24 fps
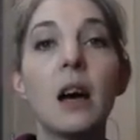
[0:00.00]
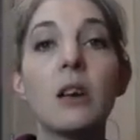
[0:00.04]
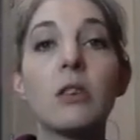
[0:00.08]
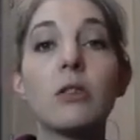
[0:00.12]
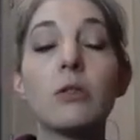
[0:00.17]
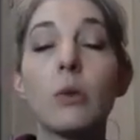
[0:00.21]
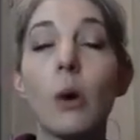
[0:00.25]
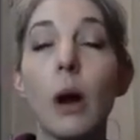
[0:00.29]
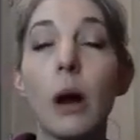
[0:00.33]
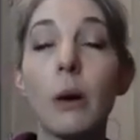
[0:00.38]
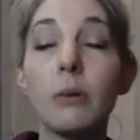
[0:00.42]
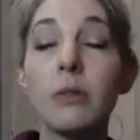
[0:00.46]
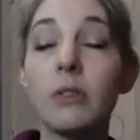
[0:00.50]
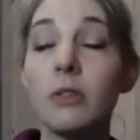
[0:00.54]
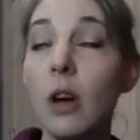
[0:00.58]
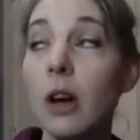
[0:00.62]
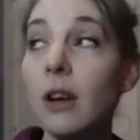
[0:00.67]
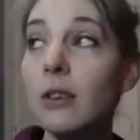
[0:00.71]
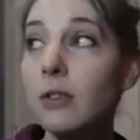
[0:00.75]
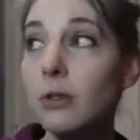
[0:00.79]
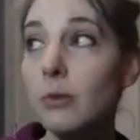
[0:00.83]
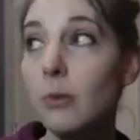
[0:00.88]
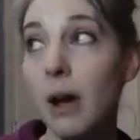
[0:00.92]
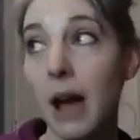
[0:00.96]
So I was
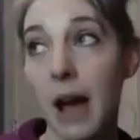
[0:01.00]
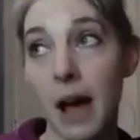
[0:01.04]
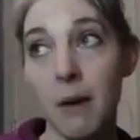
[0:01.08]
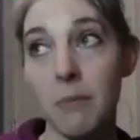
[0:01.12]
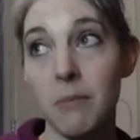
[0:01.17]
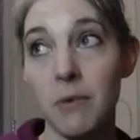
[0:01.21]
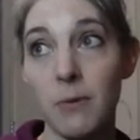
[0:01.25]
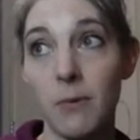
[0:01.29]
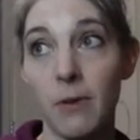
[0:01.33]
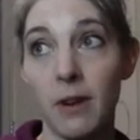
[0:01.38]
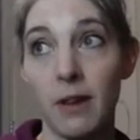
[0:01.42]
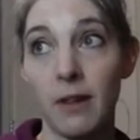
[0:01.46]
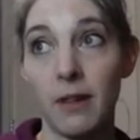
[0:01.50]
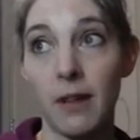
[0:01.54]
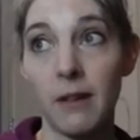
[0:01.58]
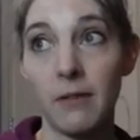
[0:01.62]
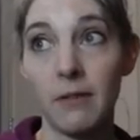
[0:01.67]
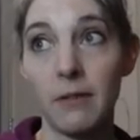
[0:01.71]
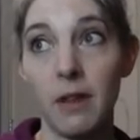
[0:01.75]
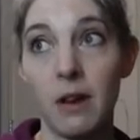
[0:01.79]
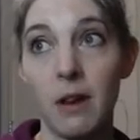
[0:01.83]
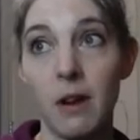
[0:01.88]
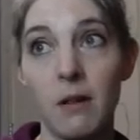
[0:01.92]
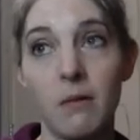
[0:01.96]
not too happy when I
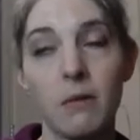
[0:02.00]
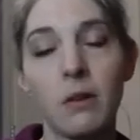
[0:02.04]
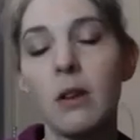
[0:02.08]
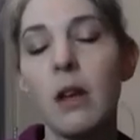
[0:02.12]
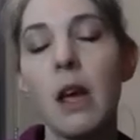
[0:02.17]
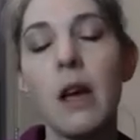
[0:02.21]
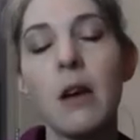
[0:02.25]
left there.